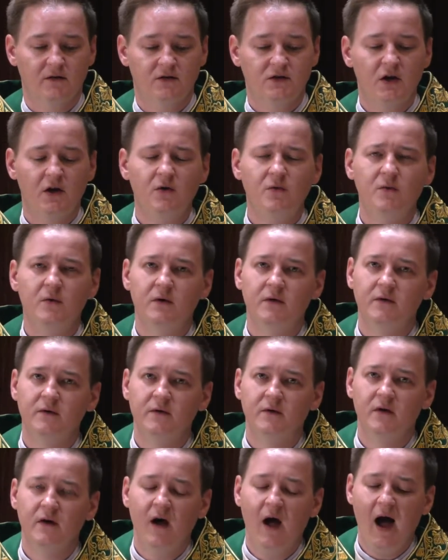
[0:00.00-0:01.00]
So,
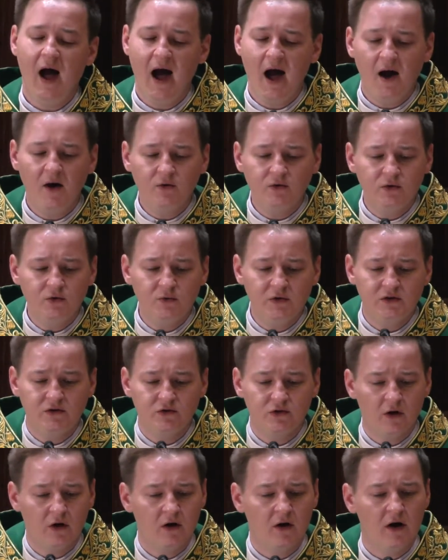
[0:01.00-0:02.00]
how do we
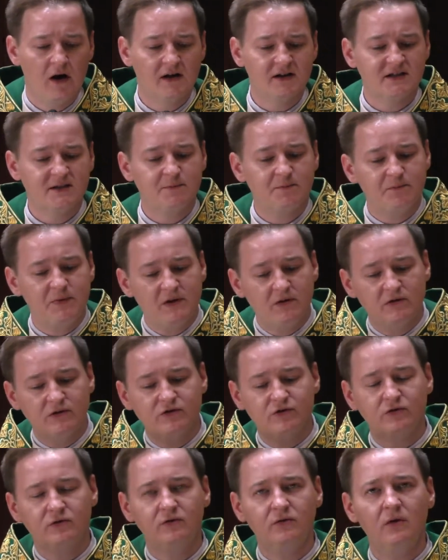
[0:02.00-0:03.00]
draw a
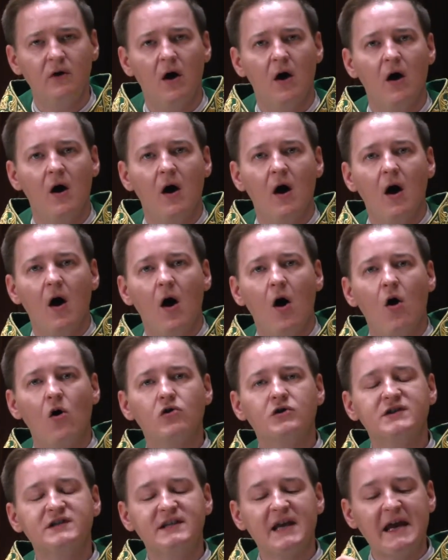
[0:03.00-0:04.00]
spiritual
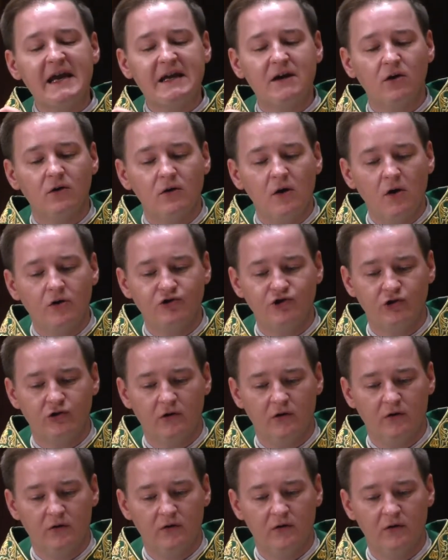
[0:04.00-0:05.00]
or
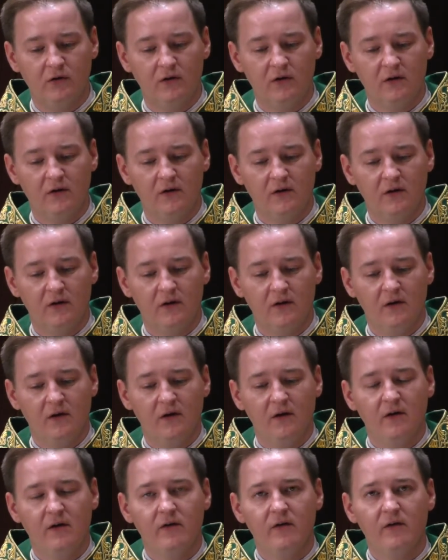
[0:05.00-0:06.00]
psychological
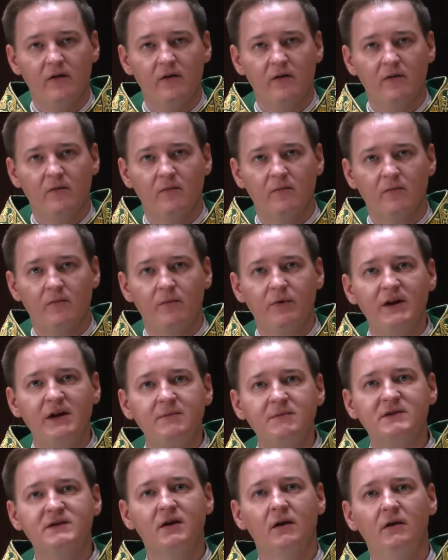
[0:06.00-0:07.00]

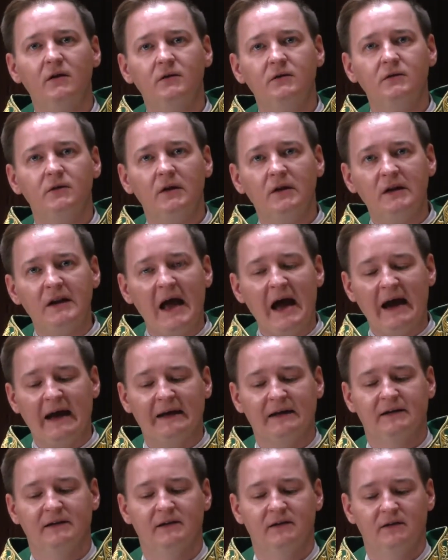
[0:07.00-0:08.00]
Plimsoll
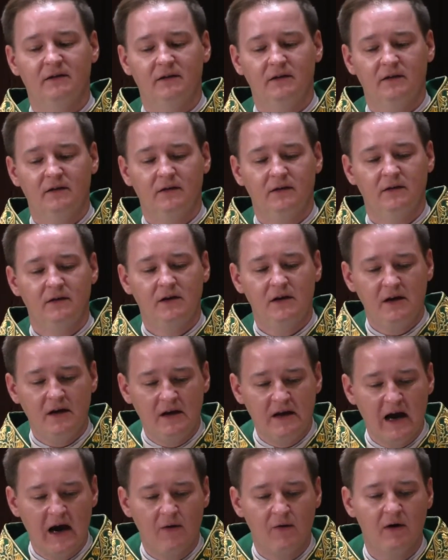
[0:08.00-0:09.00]
line
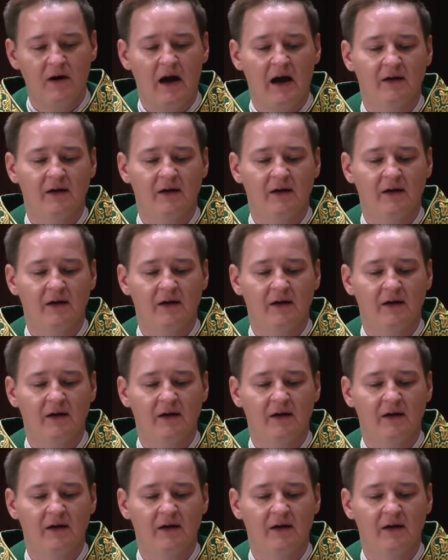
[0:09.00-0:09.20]
in our